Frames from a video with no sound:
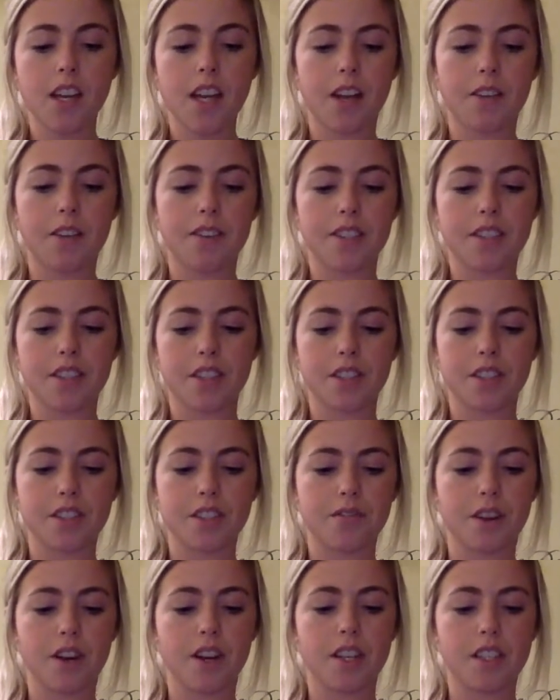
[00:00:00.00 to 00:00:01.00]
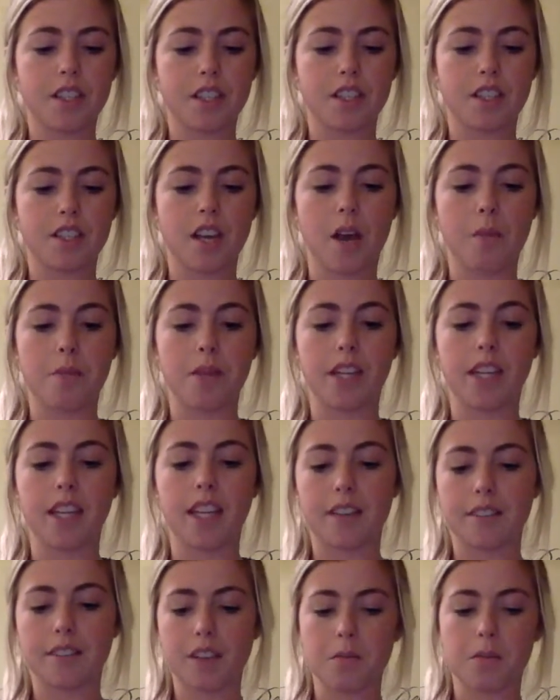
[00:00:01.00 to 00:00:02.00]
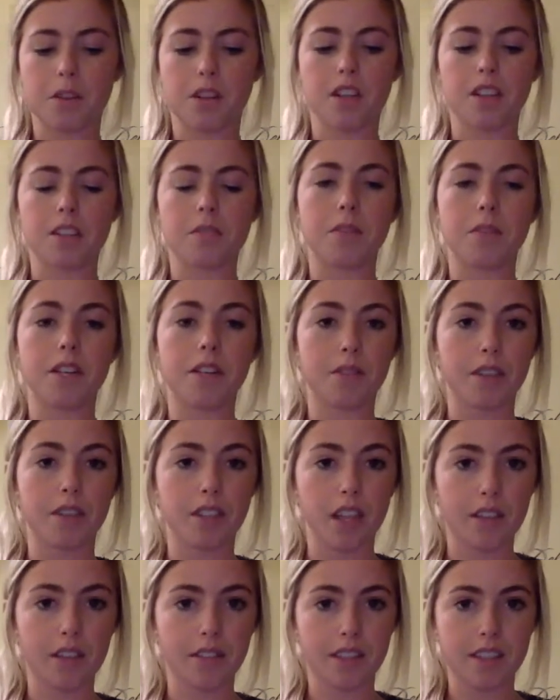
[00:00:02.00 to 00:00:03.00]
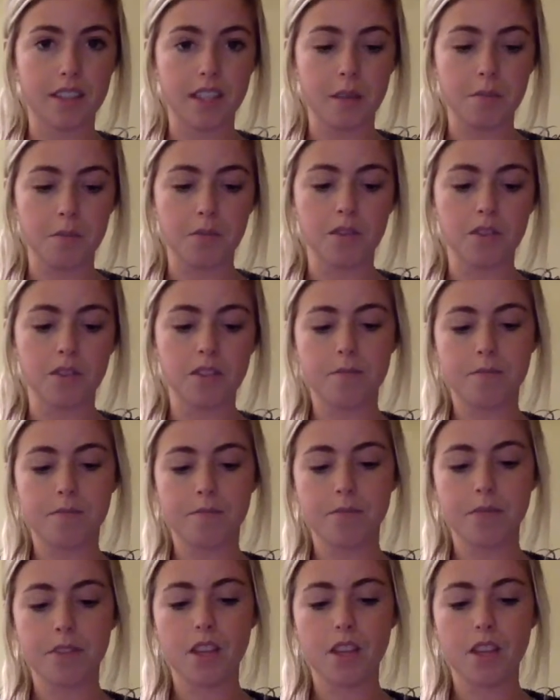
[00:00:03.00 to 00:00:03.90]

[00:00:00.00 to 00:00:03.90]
I researched far into the topic and have come across many real-life examples.